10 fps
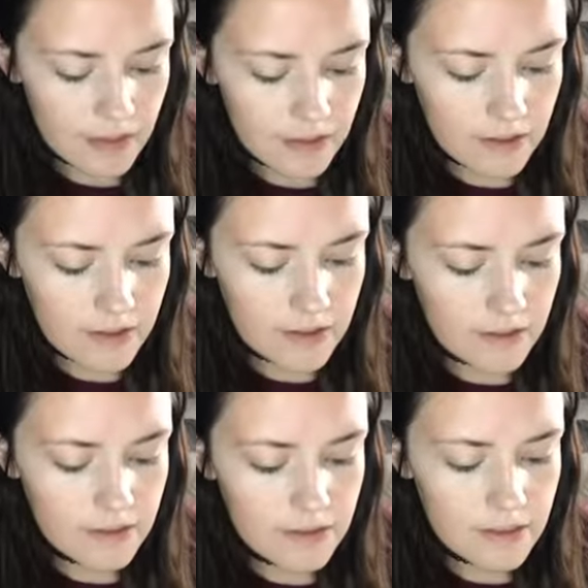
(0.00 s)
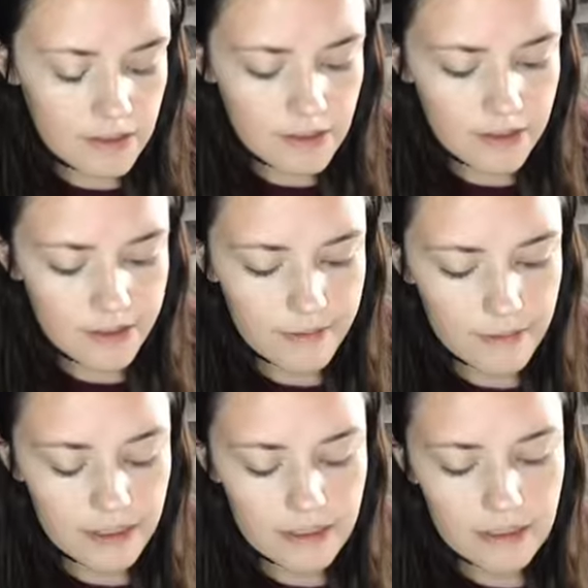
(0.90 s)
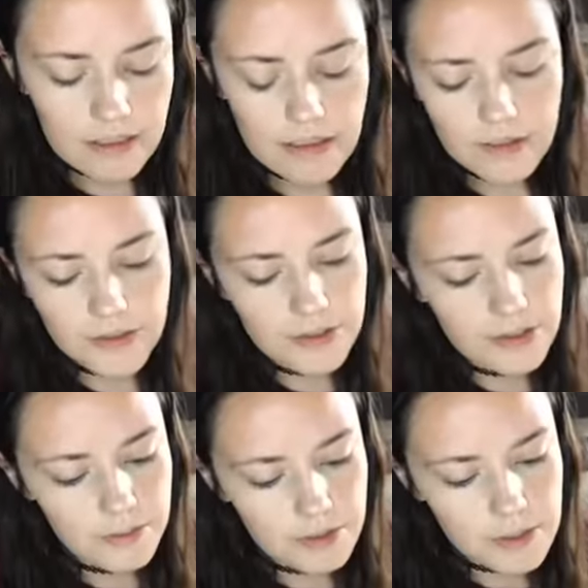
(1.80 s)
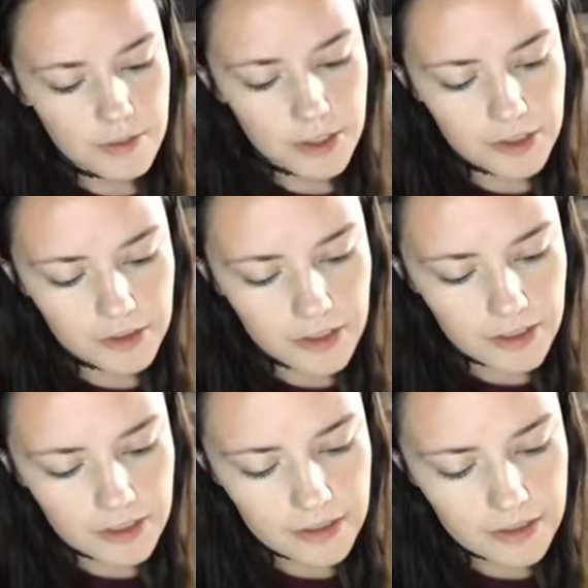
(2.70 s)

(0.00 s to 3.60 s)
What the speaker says: Then Don't Desert Me. These are super sparkly.